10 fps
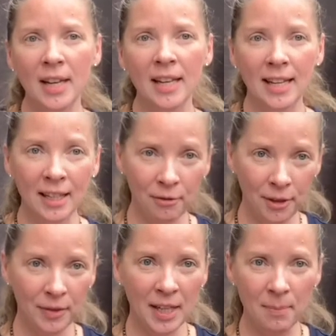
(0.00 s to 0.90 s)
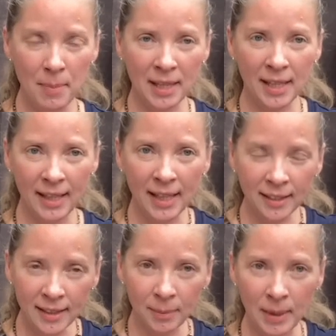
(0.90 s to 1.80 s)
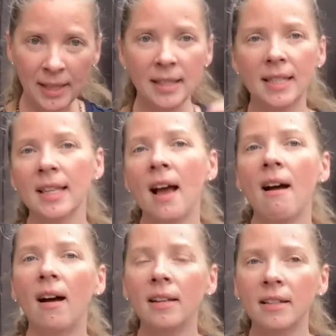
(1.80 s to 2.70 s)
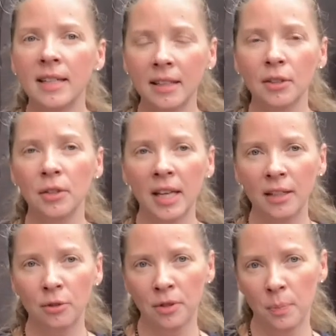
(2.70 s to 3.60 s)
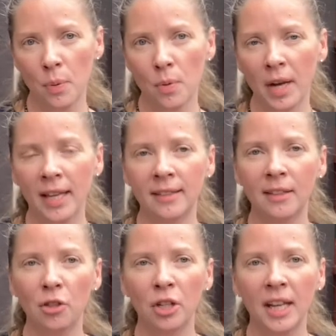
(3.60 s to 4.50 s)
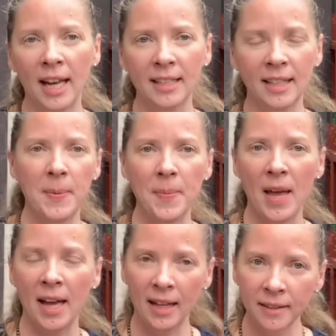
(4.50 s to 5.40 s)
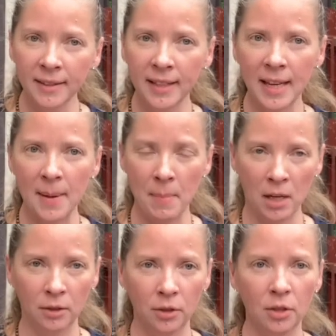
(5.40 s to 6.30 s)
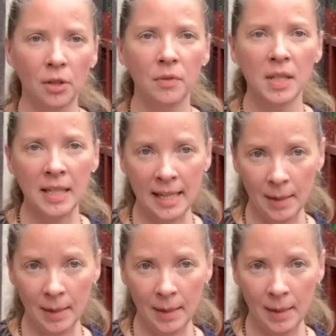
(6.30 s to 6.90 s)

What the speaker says: in 15-minute increments until you get to the point that you're getting a healthy amount of sleep.